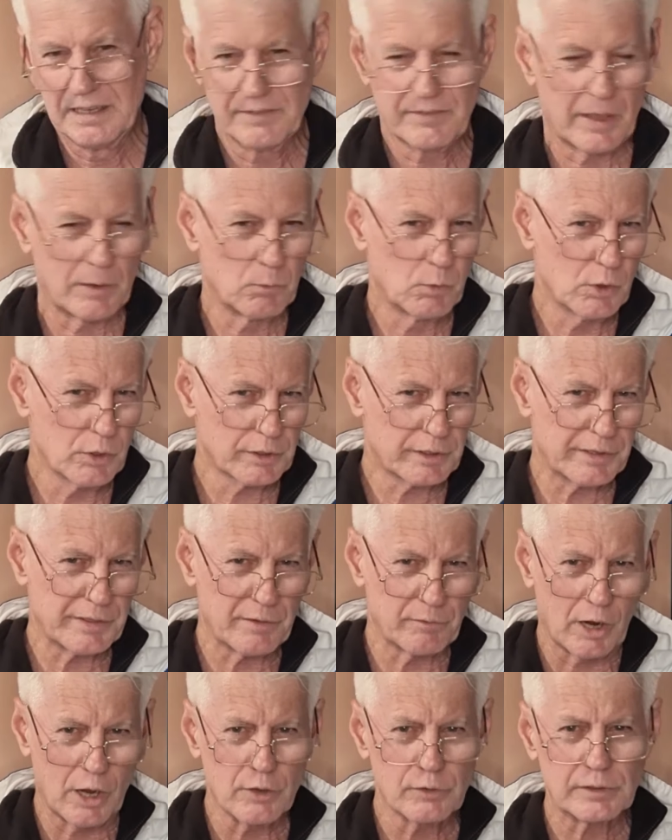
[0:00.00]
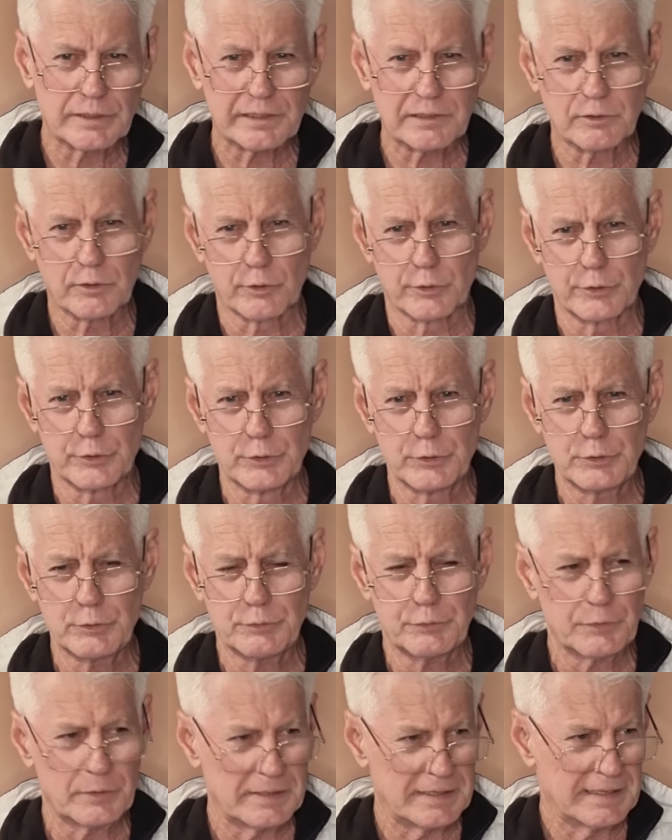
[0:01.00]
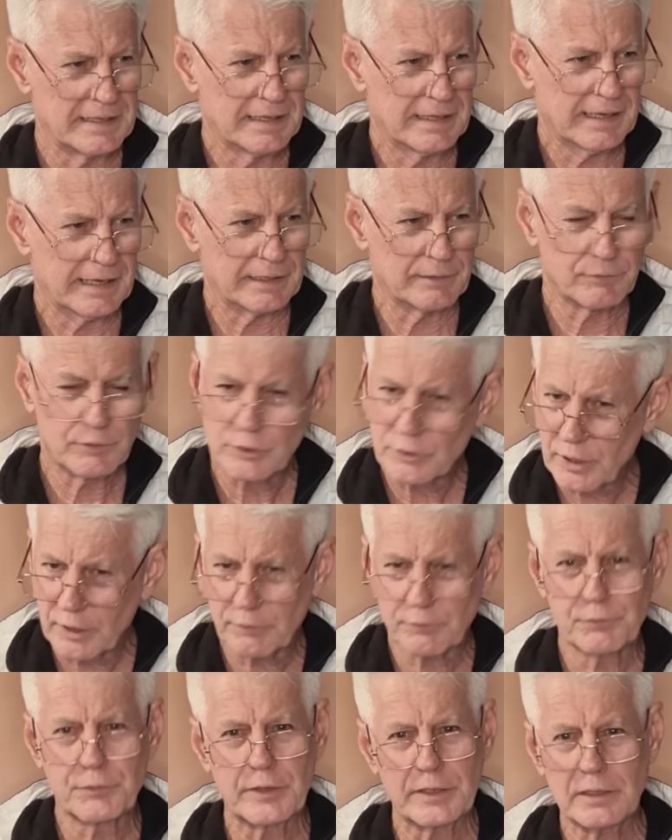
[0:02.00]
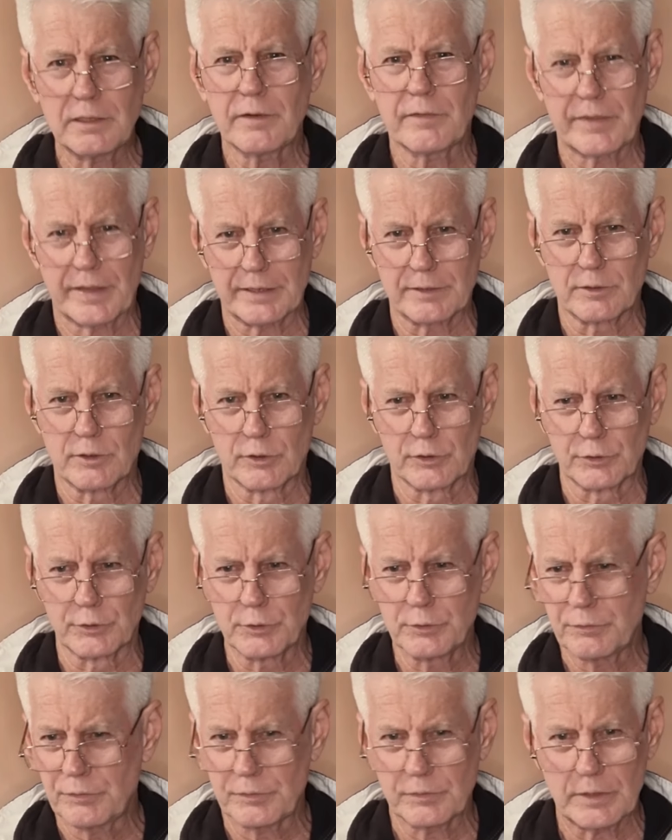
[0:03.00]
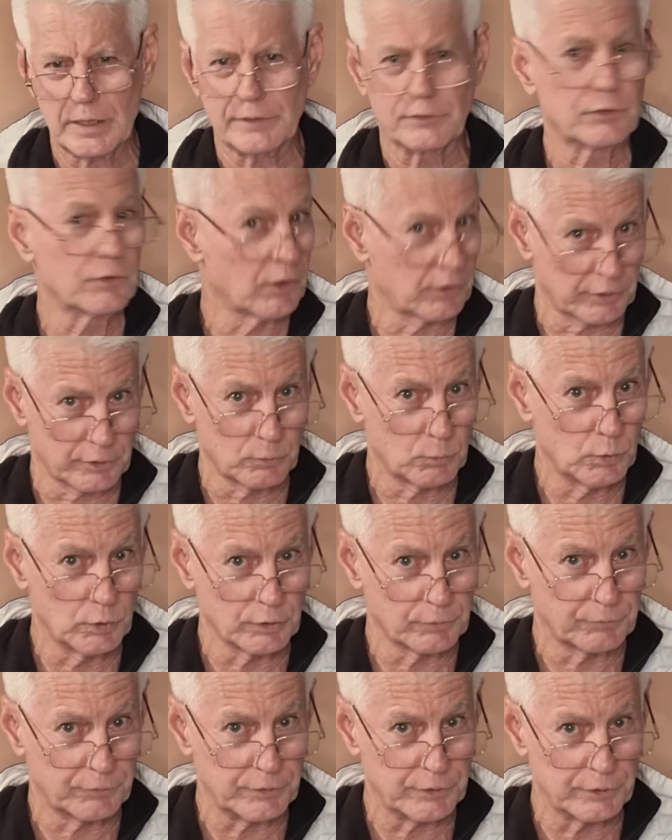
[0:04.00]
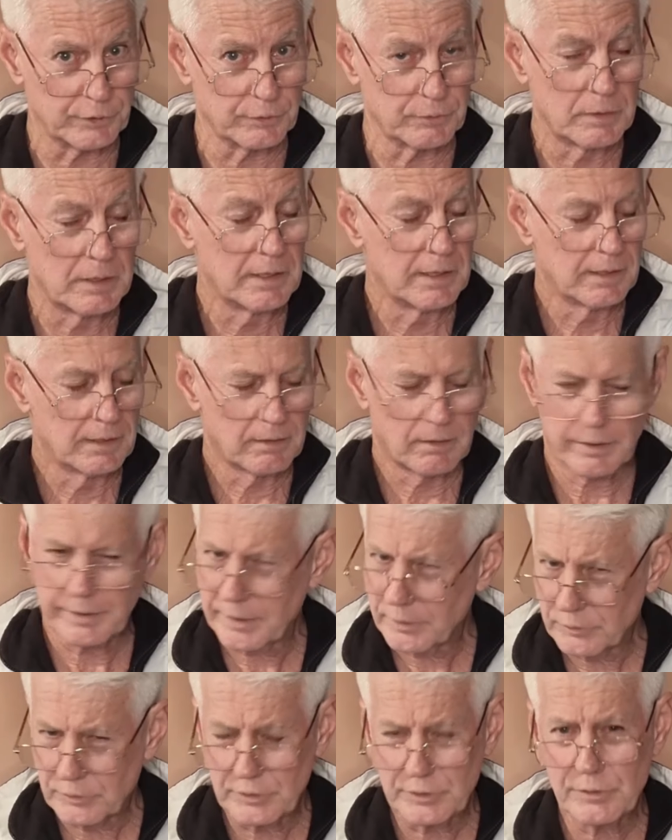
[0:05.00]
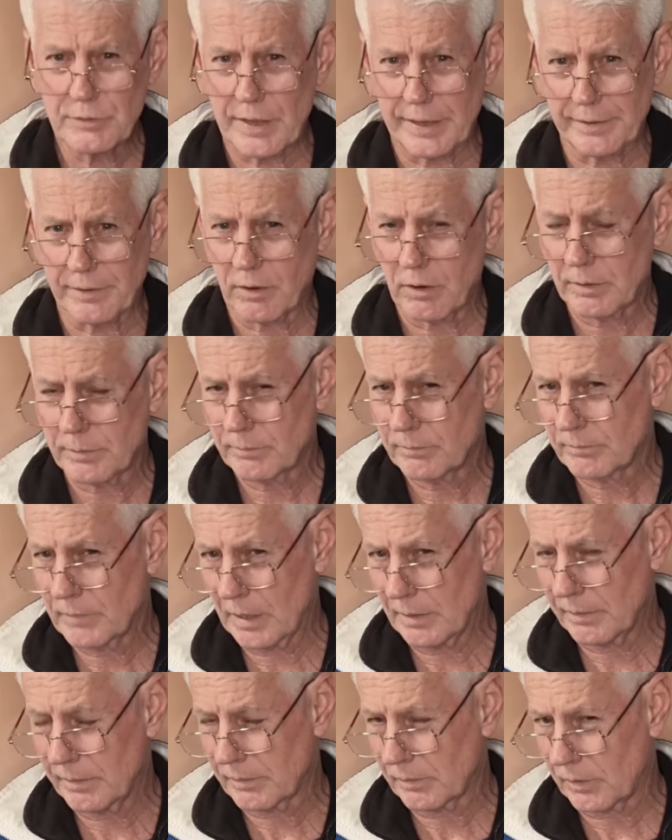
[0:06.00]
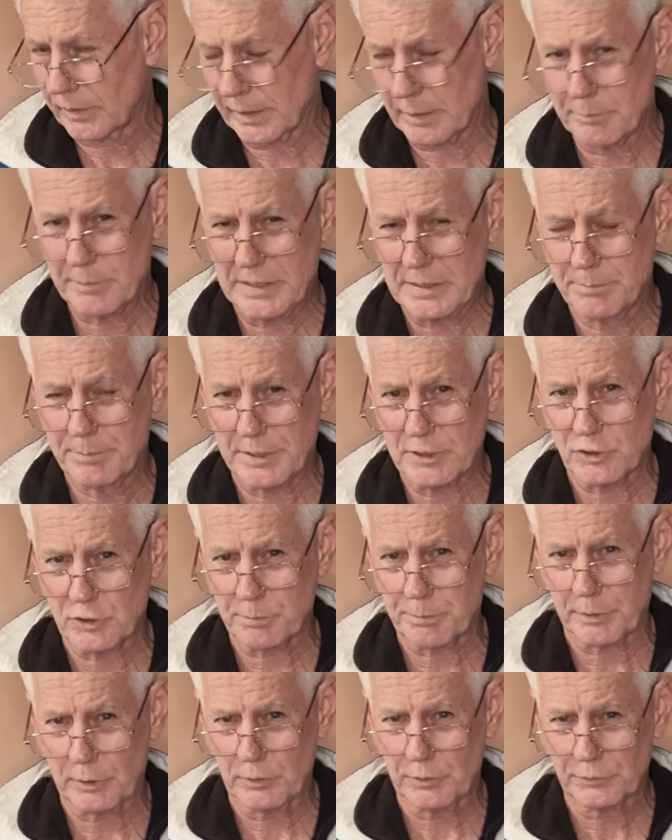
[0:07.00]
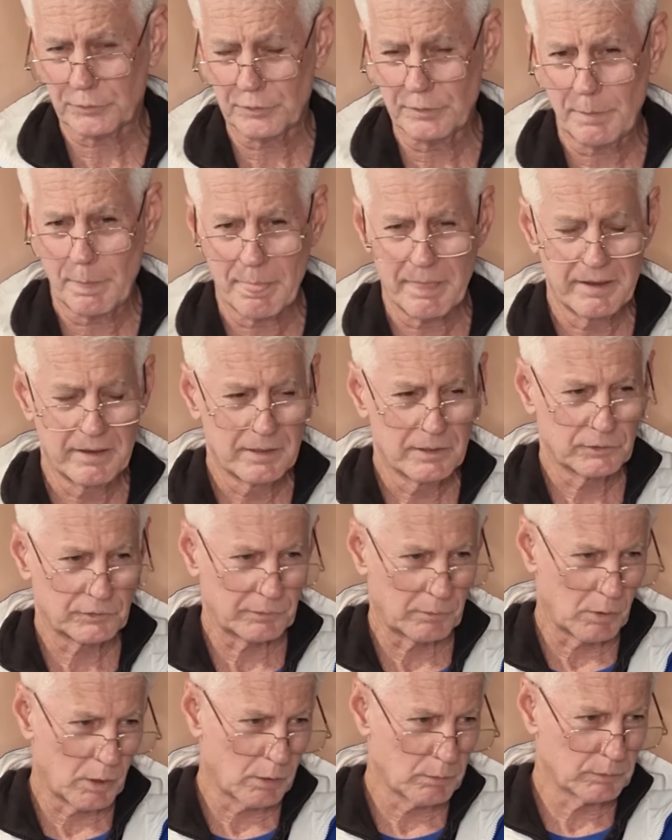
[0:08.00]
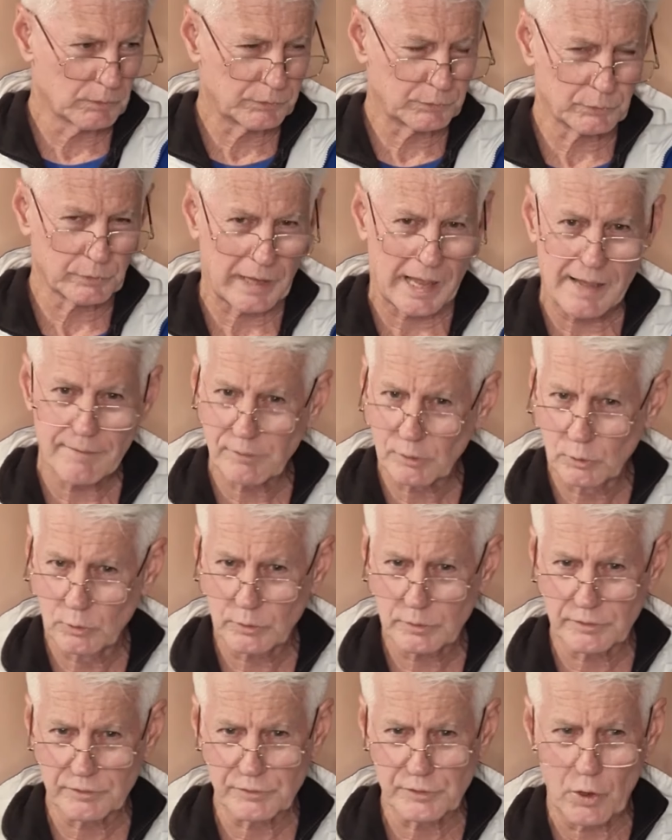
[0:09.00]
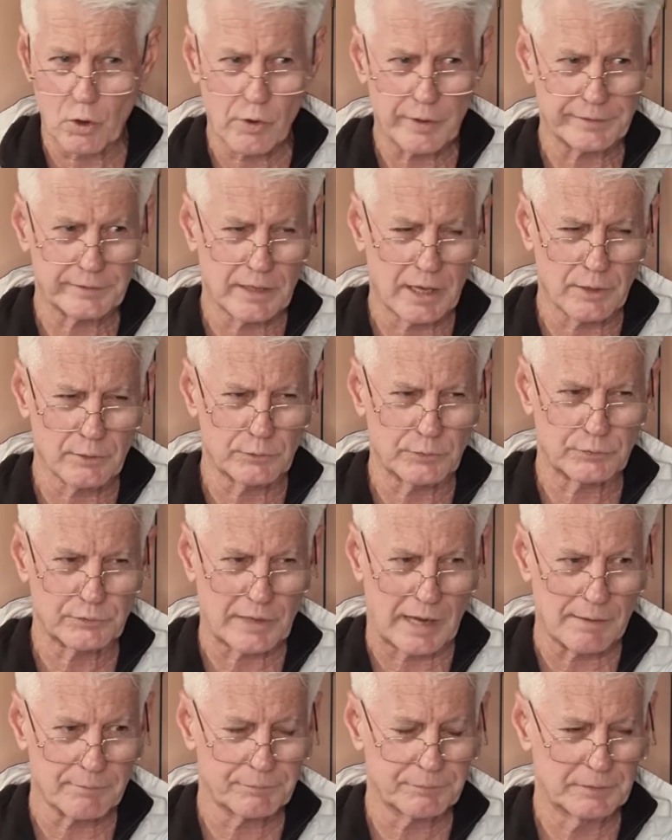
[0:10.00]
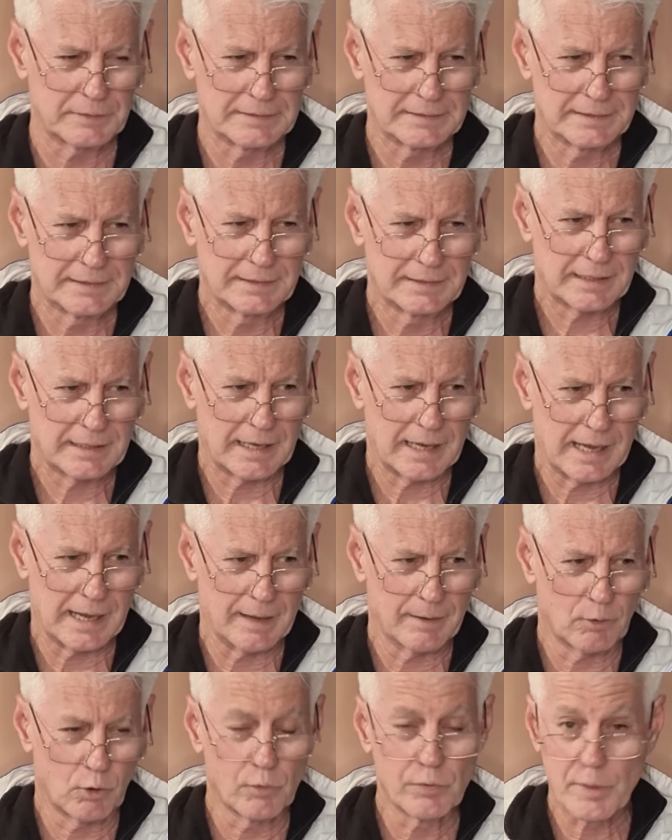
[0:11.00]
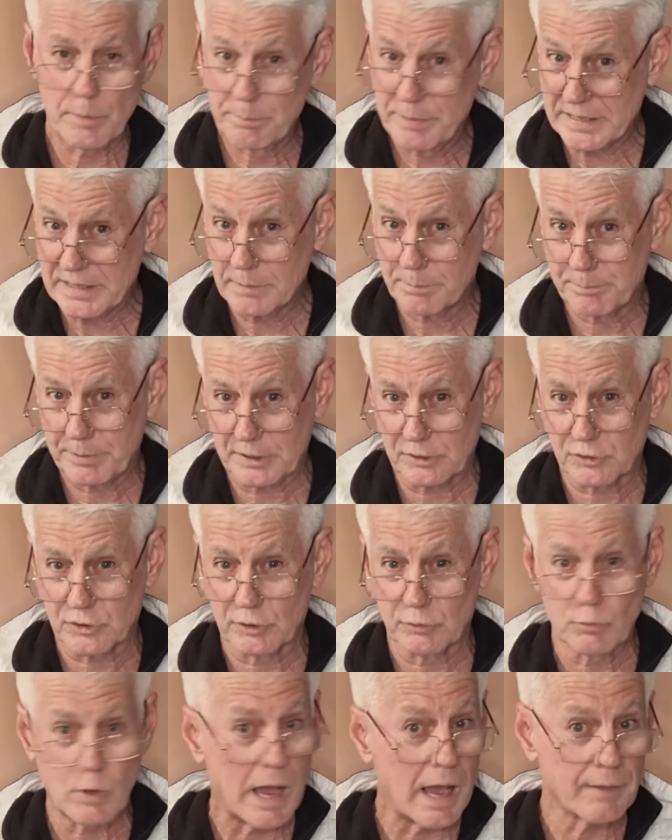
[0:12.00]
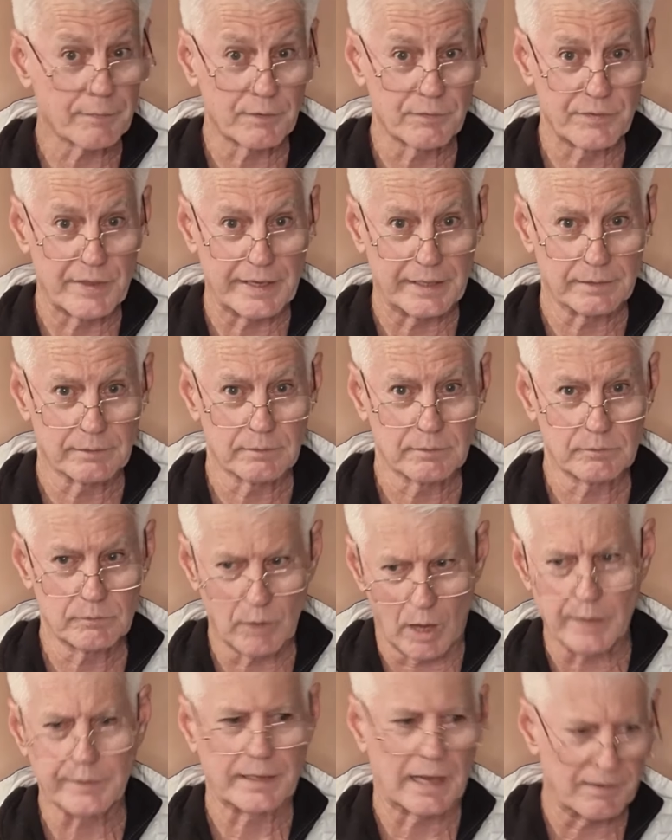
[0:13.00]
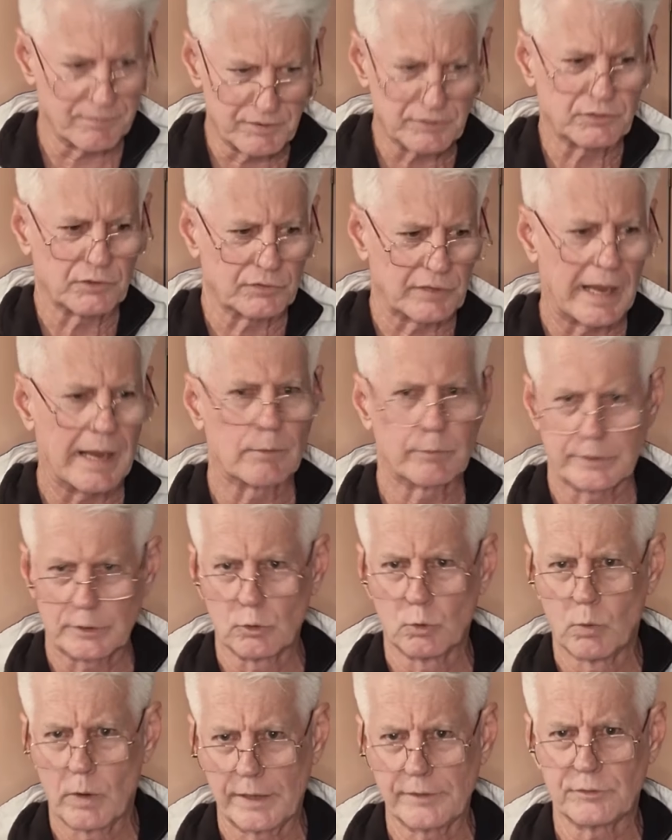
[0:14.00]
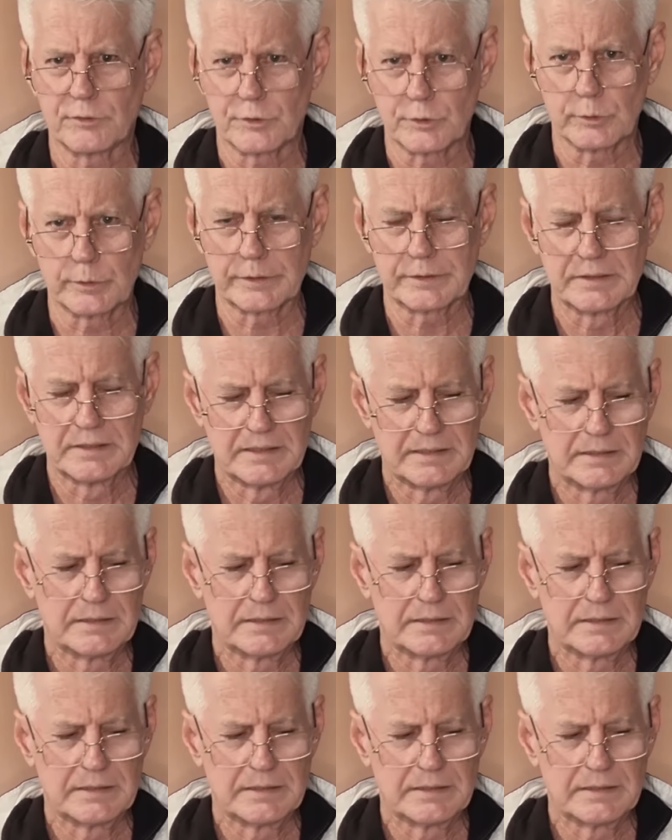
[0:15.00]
They work in their own little groove, and if you don't fit into that groove, it's not going to work for you. I don't do that. I'm like a big picture person, so I will sort of have a look and diagnose stuff on the bigger picture rather than, okay, this is how we always do it.